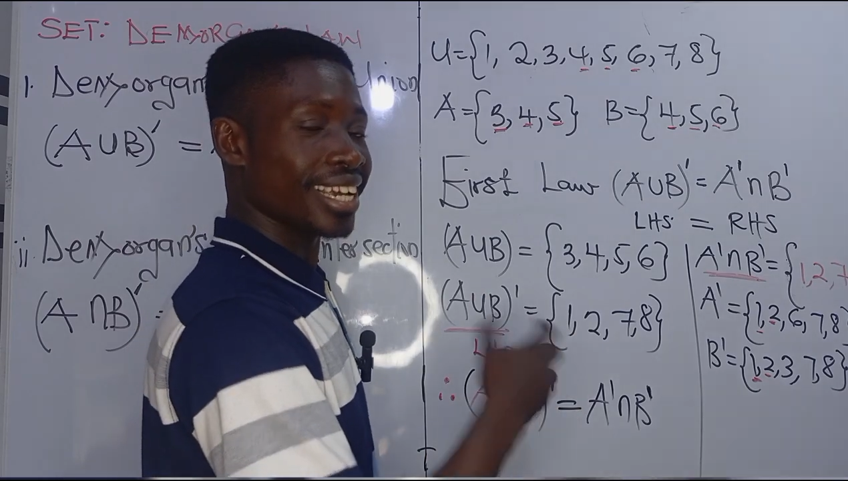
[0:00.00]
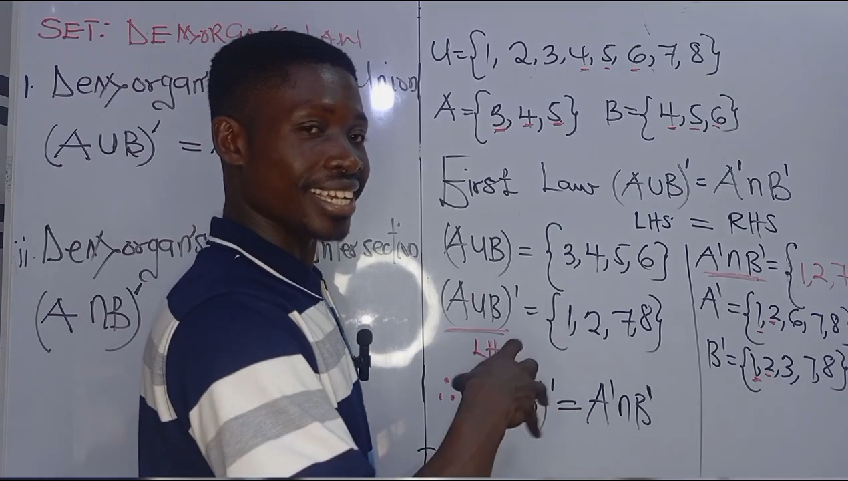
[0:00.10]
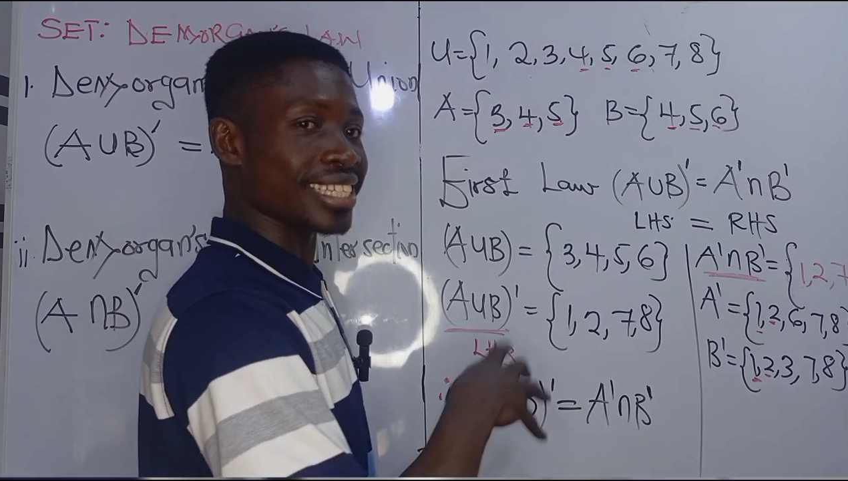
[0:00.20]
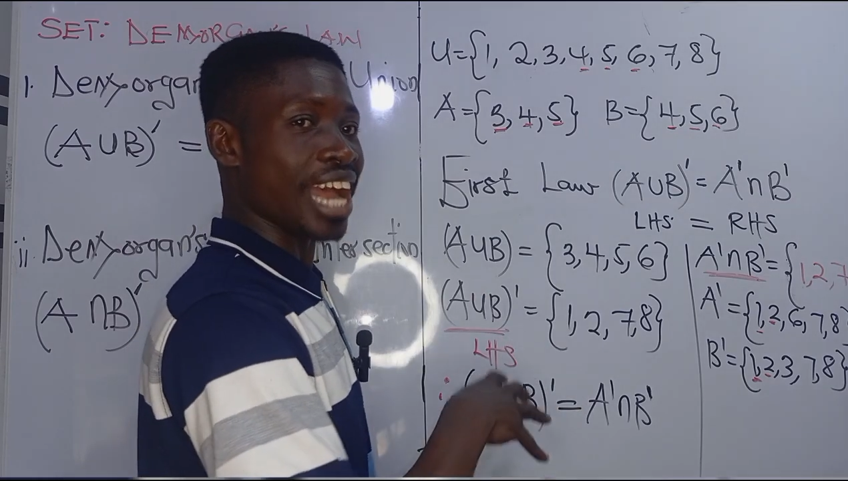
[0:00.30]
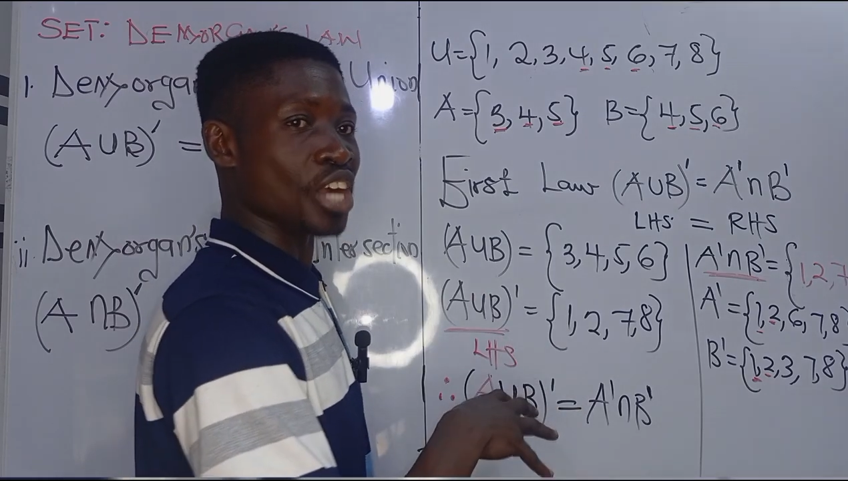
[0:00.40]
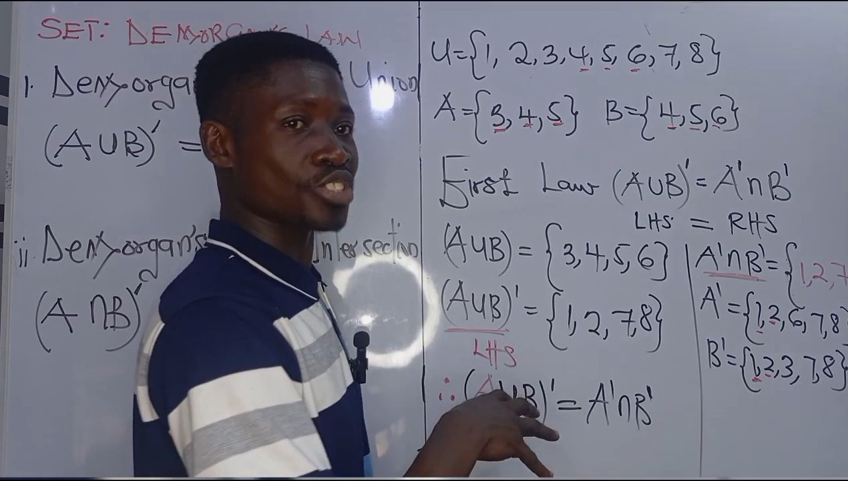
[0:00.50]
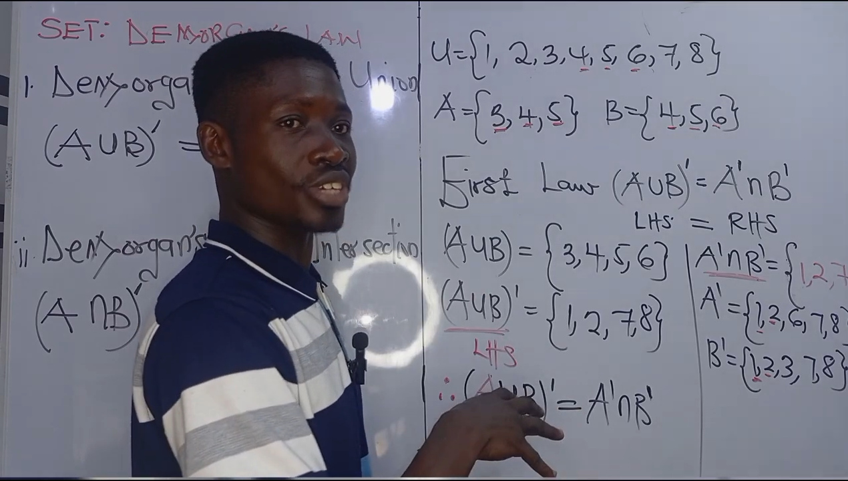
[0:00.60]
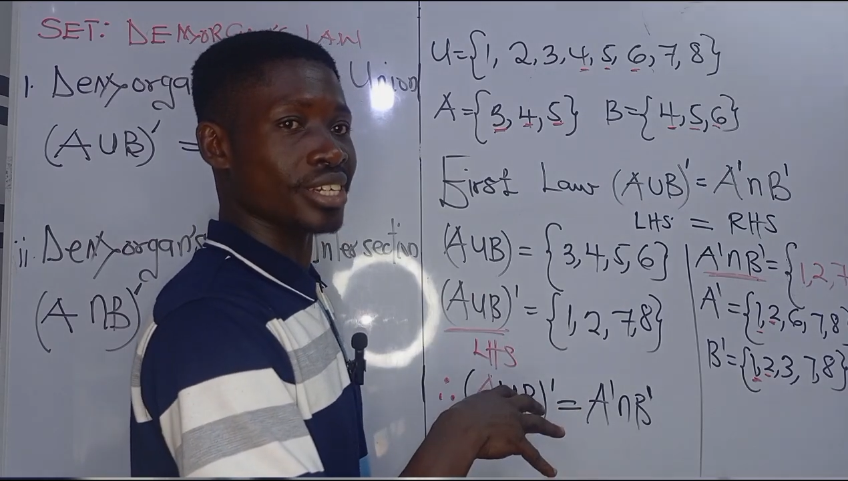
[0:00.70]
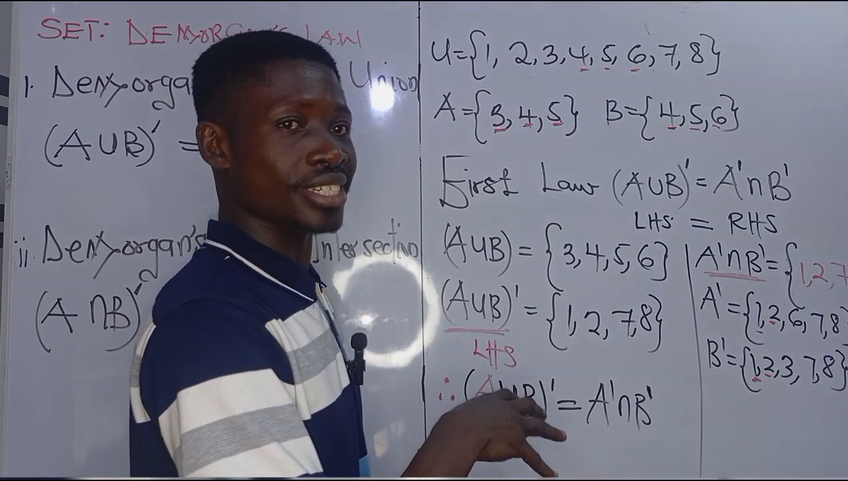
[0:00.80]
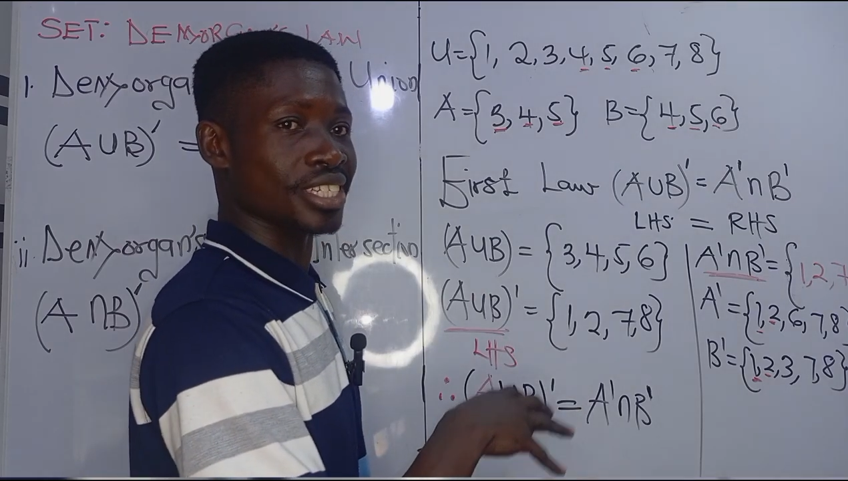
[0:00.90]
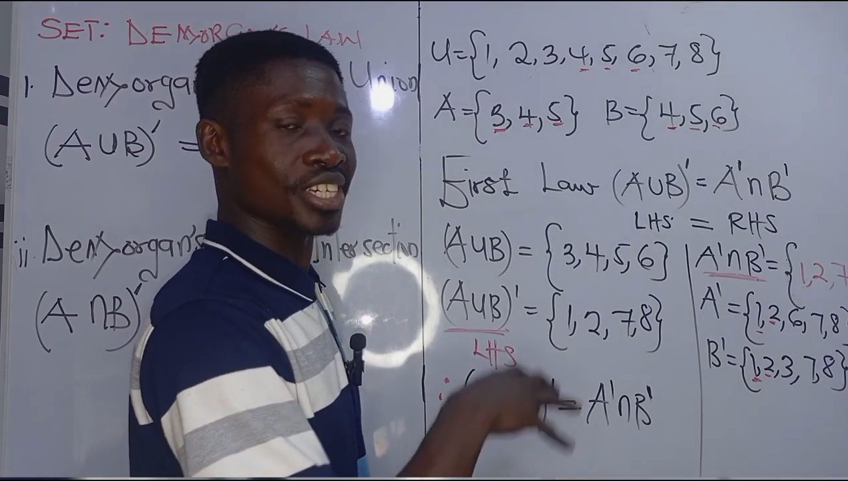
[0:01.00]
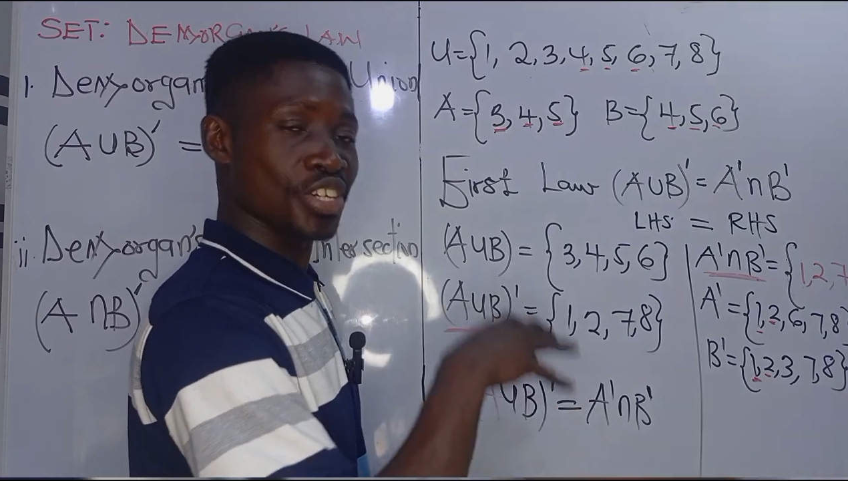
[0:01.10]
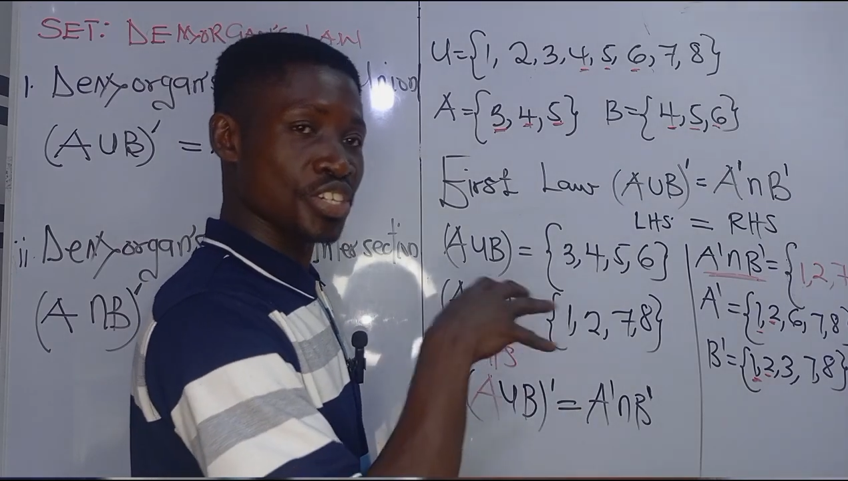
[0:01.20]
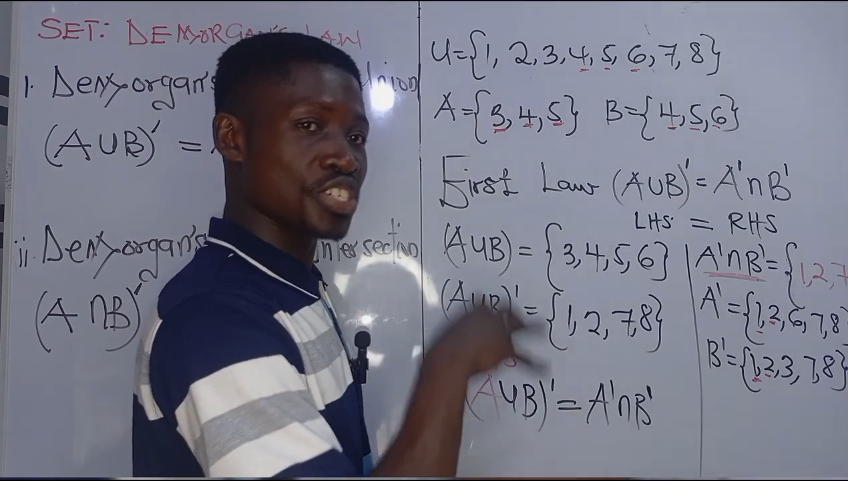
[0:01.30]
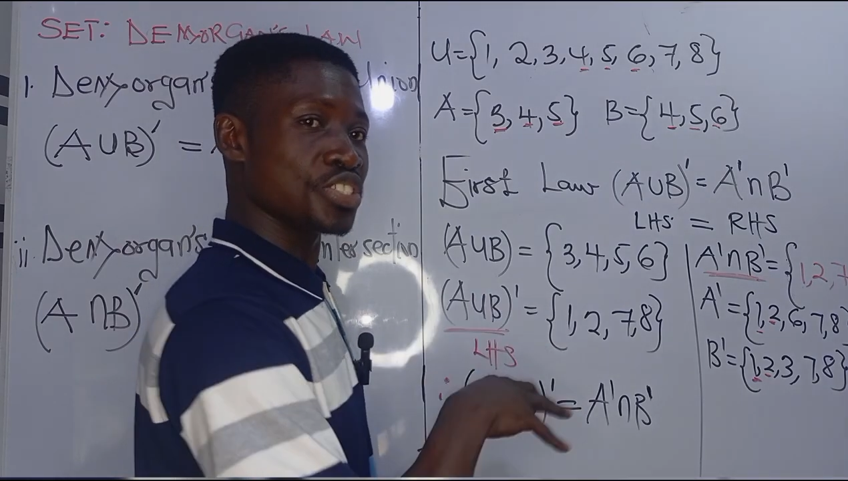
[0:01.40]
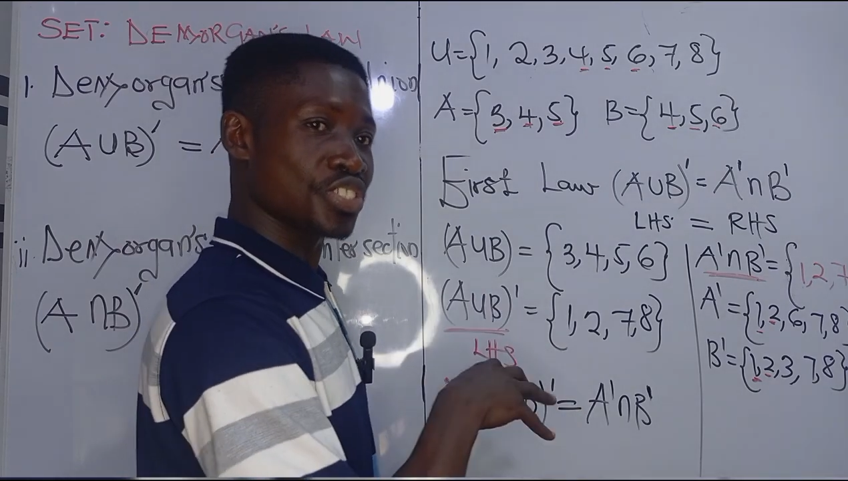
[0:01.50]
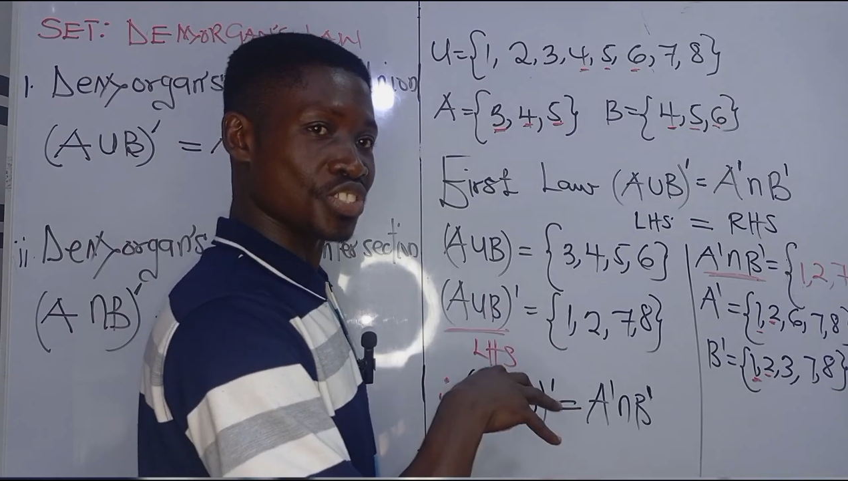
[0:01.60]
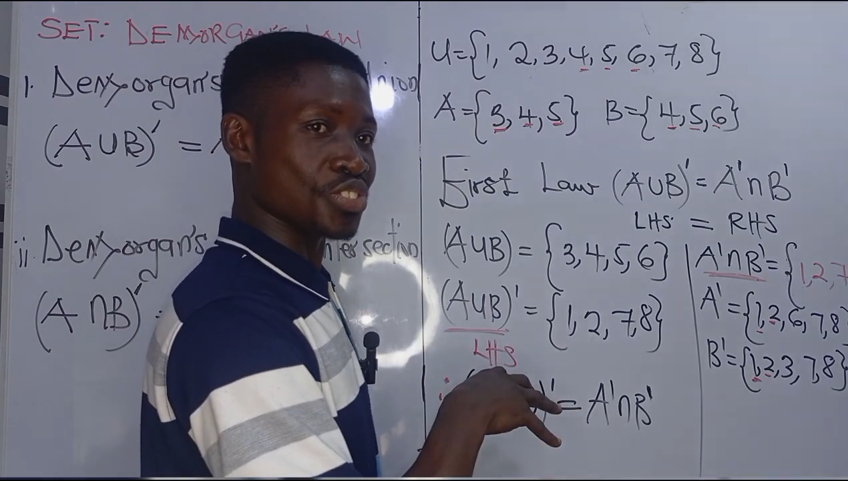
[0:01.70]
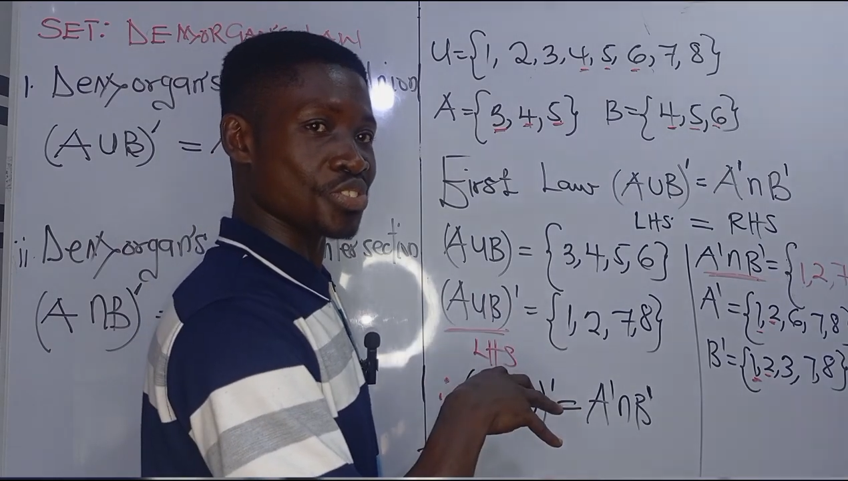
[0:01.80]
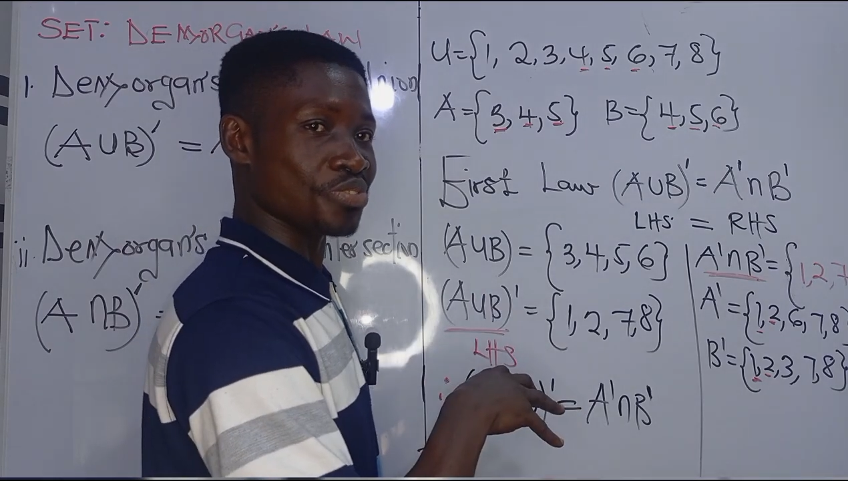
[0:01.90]
is actually
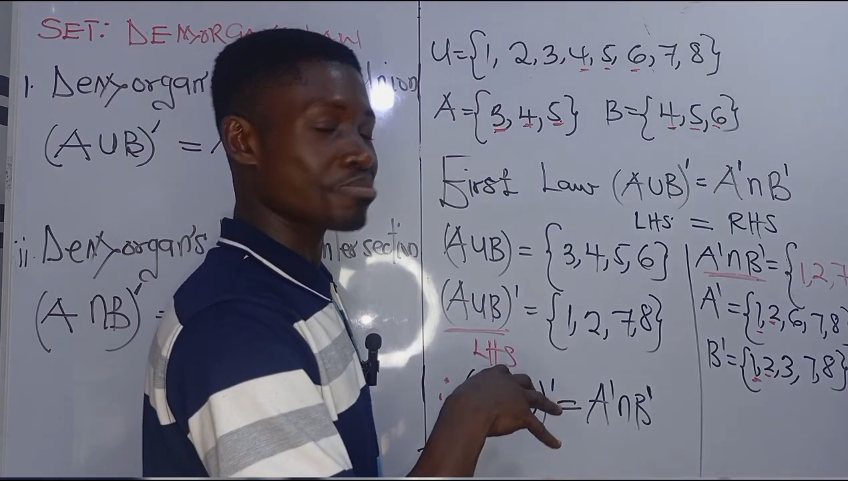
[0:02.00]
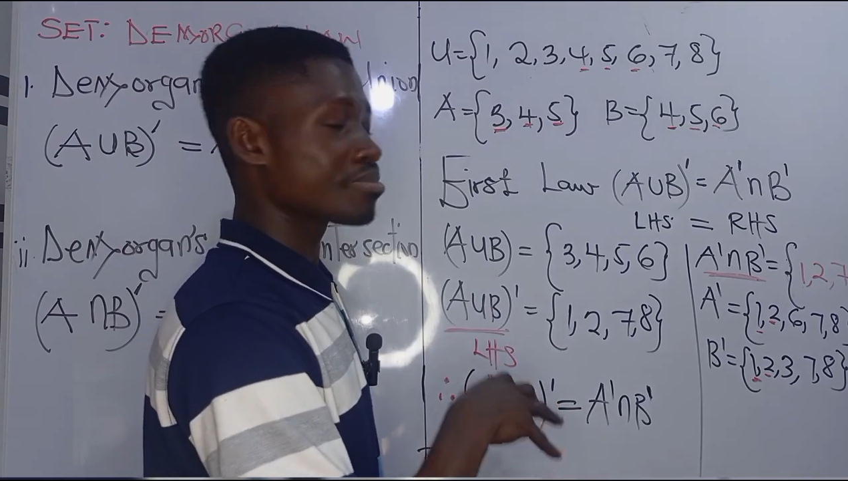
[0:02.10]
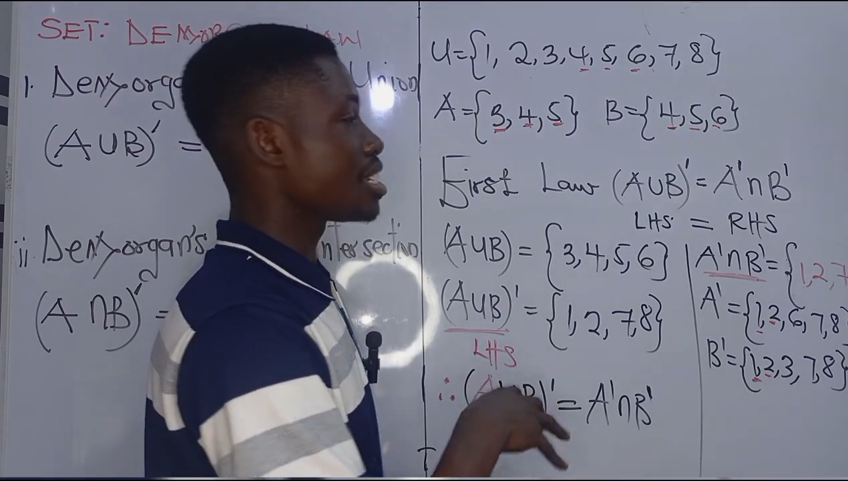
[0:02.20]
true.